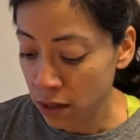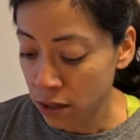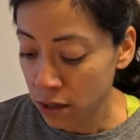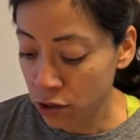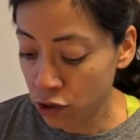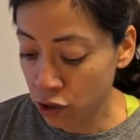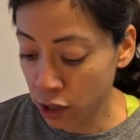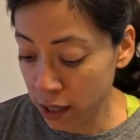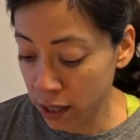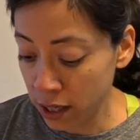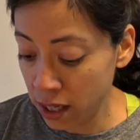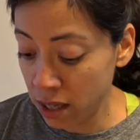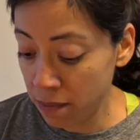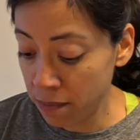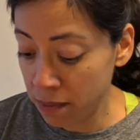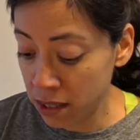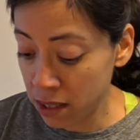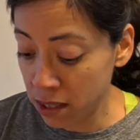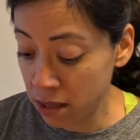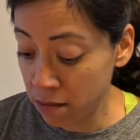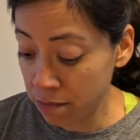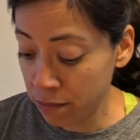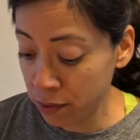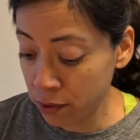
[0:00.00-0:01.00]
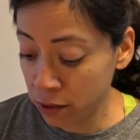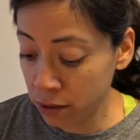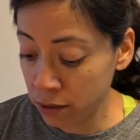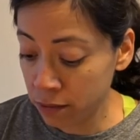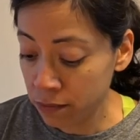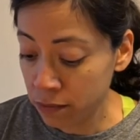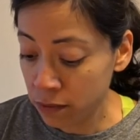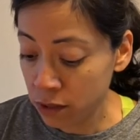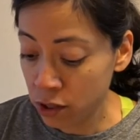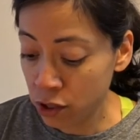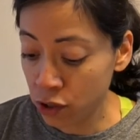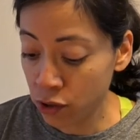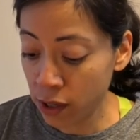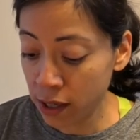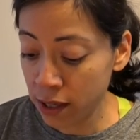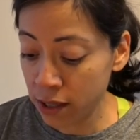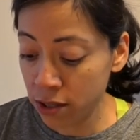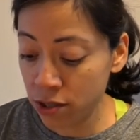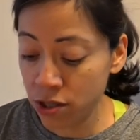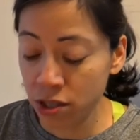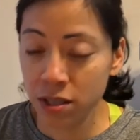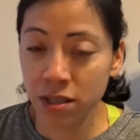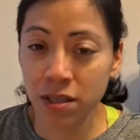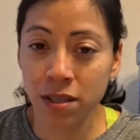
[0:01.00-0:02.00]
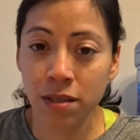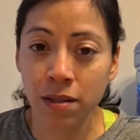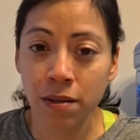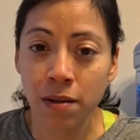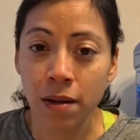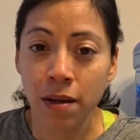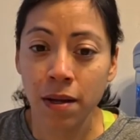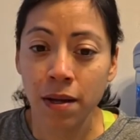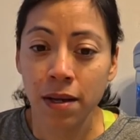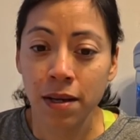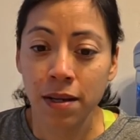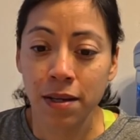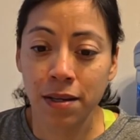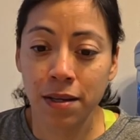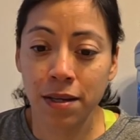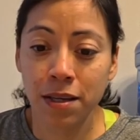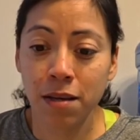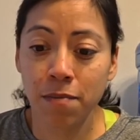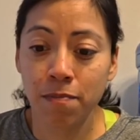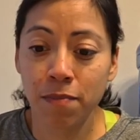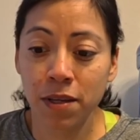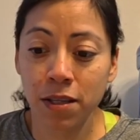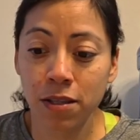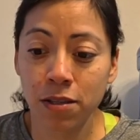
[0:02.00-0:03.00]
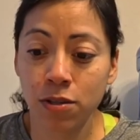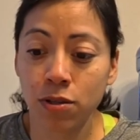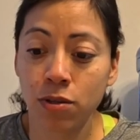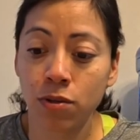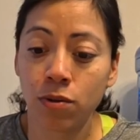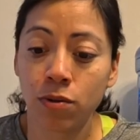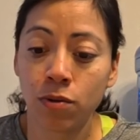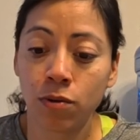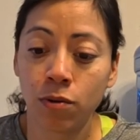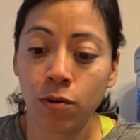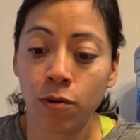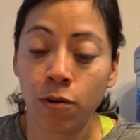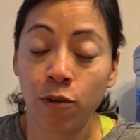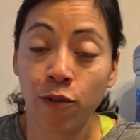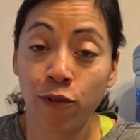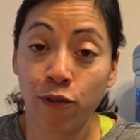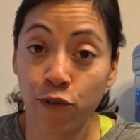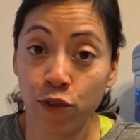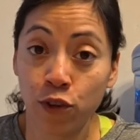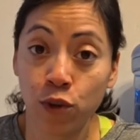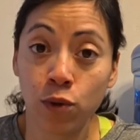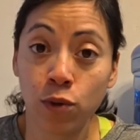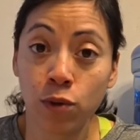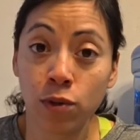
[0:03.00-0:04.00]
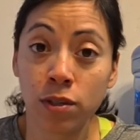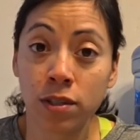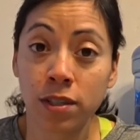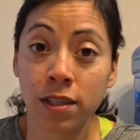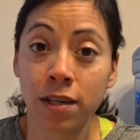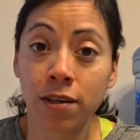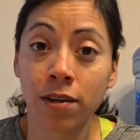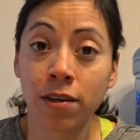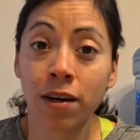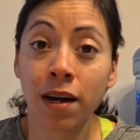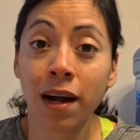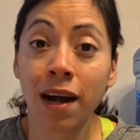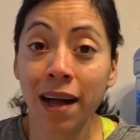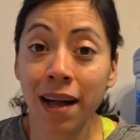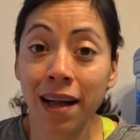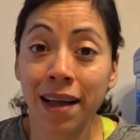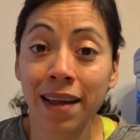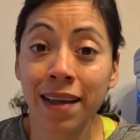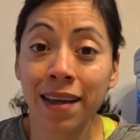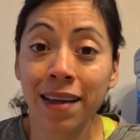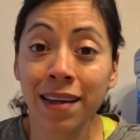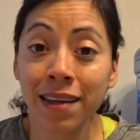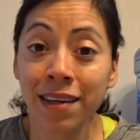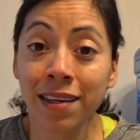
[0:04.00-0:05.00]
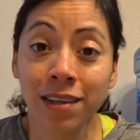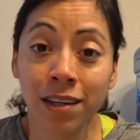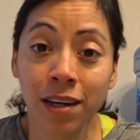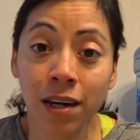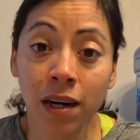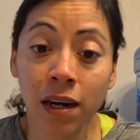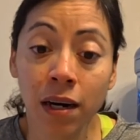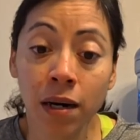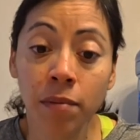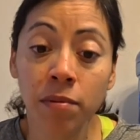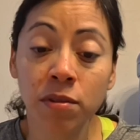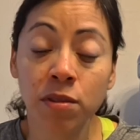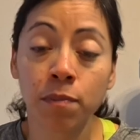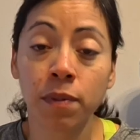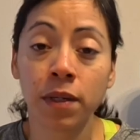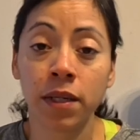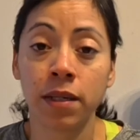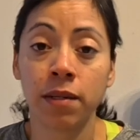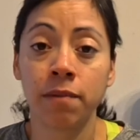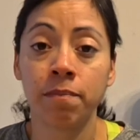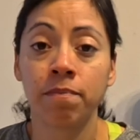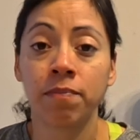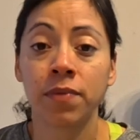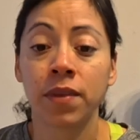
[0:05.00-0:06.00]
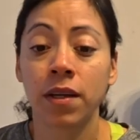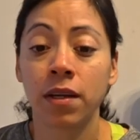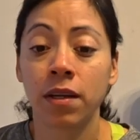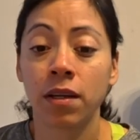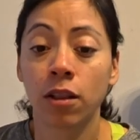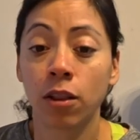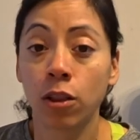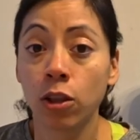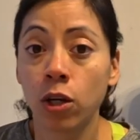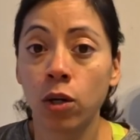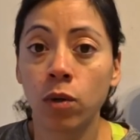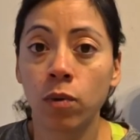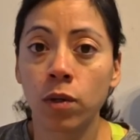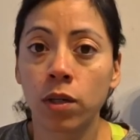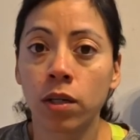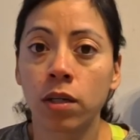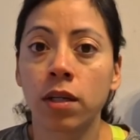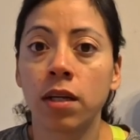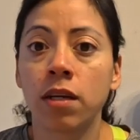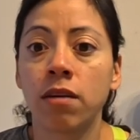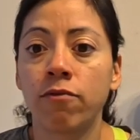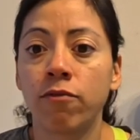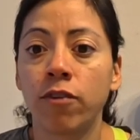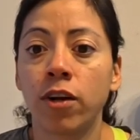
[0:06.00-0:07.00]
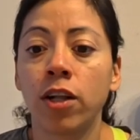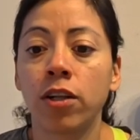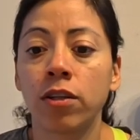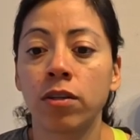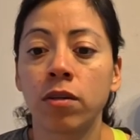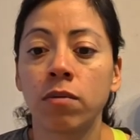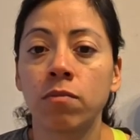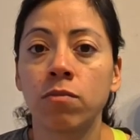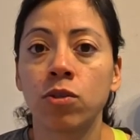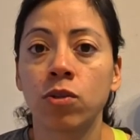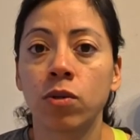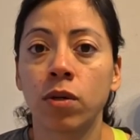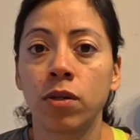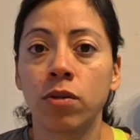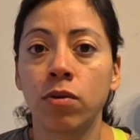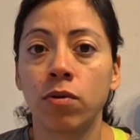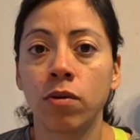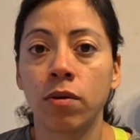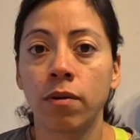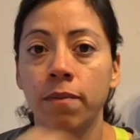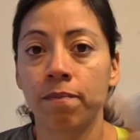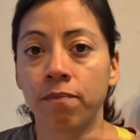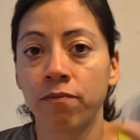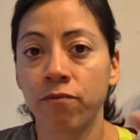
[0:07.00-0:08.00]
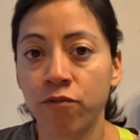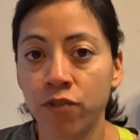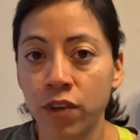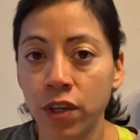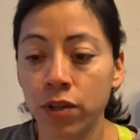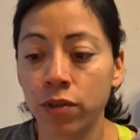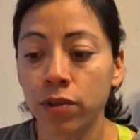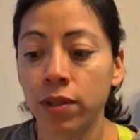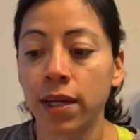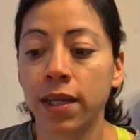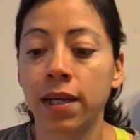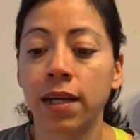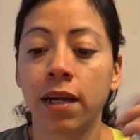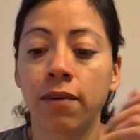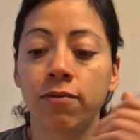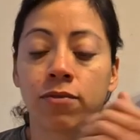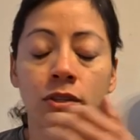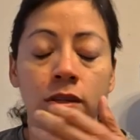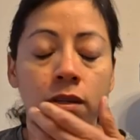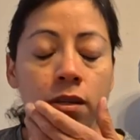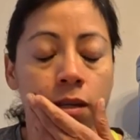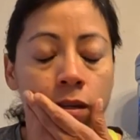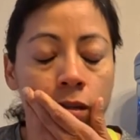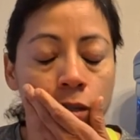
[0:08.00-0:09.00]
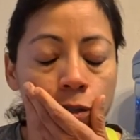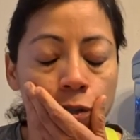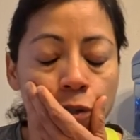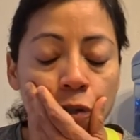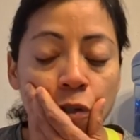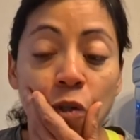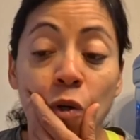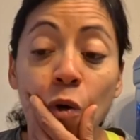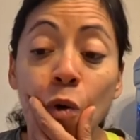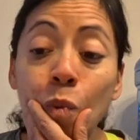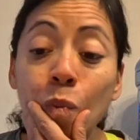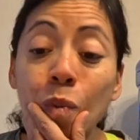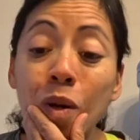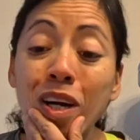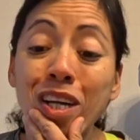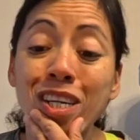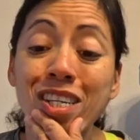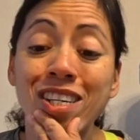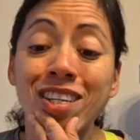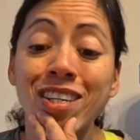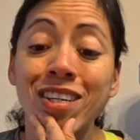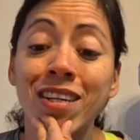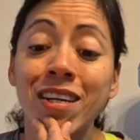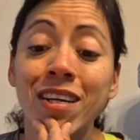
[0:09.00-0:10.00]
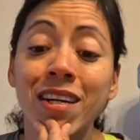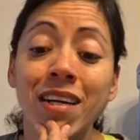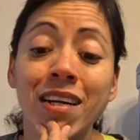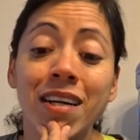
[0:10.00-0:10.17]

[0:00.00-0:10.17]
Trying to keep it simple, trying to just keep it to foods that are high in carbs but lower in volume, so I don't feel like I have to eat so much.